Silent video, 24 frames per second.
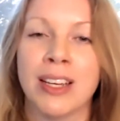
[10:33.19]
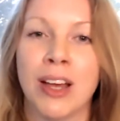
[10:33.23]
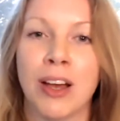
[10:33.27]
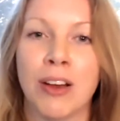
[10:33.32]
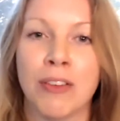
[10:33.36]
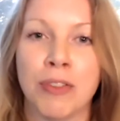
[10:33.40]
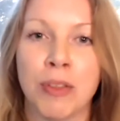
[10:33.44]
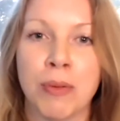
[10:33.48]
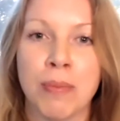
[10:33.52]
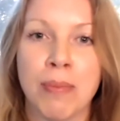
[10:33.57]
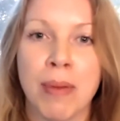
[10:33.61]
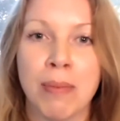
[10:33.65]

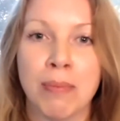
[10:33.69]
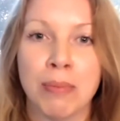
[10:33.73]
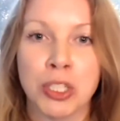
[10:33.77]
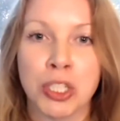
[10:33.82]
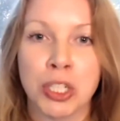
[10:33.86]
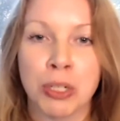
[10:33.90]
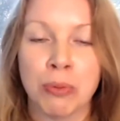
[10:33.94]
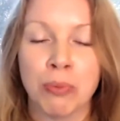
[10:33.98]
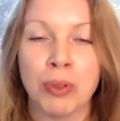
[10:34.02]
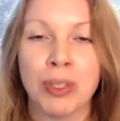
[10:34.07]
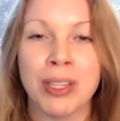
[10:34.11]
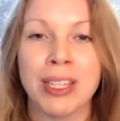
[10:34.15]
of the
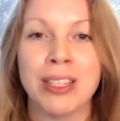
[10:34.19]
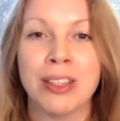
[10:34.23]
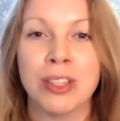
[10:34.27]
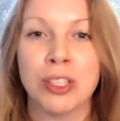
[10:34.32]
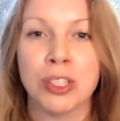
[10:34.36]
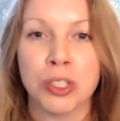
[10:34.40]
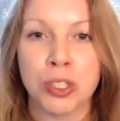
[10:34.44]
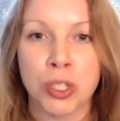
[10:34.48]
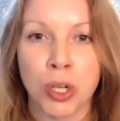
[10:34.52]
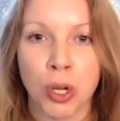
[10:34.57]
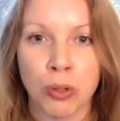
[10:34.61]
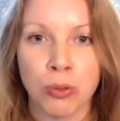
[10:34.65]
membership within the
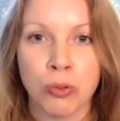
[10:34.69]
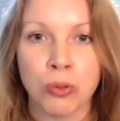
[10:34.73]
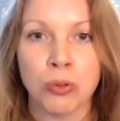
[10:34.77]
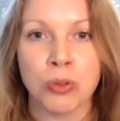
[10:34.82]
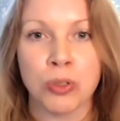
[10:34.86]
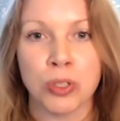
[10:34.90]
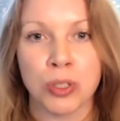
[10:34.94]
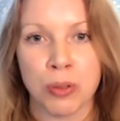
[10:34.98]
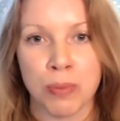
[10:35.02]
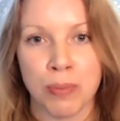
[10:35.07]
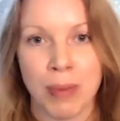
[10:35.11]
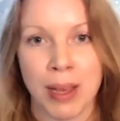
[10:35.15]
Total
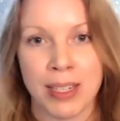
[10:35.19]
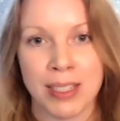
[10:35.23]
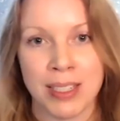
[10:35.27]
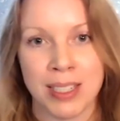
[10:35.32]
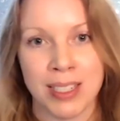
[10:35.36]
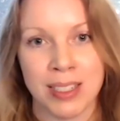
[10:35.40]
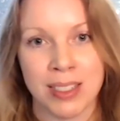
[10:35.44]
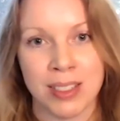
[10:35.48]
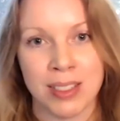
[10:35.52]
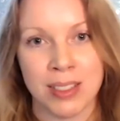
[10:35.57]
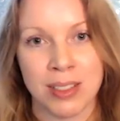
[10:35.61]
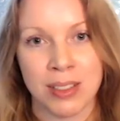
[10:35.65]

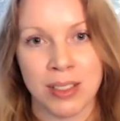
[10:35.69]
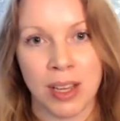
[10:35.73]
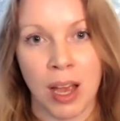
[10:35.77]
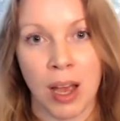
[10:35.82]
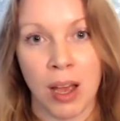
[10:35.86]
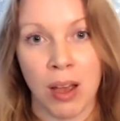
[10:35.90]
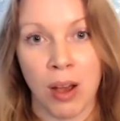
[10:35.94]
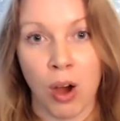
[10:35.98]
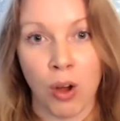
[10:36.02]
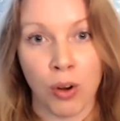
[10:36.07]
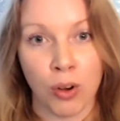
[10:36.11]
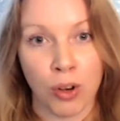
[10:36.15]
Somatics
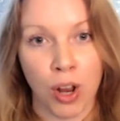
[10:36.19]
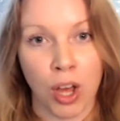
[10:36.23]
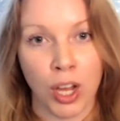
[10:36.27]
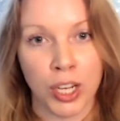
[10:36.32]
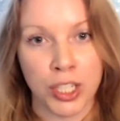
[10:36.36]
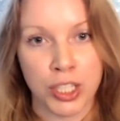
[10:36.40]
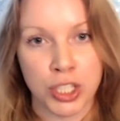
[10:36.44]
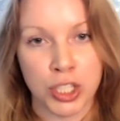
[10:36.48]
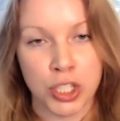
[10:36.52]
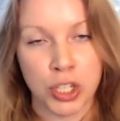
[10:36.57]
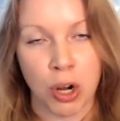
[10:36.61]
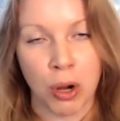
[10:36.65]

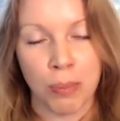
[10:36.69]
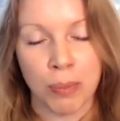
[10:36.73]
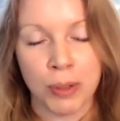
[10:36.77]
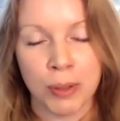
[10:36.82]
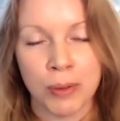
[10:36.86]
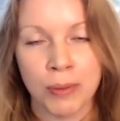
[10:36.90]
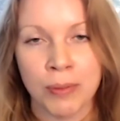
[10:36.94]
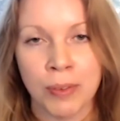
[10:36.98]
online shop.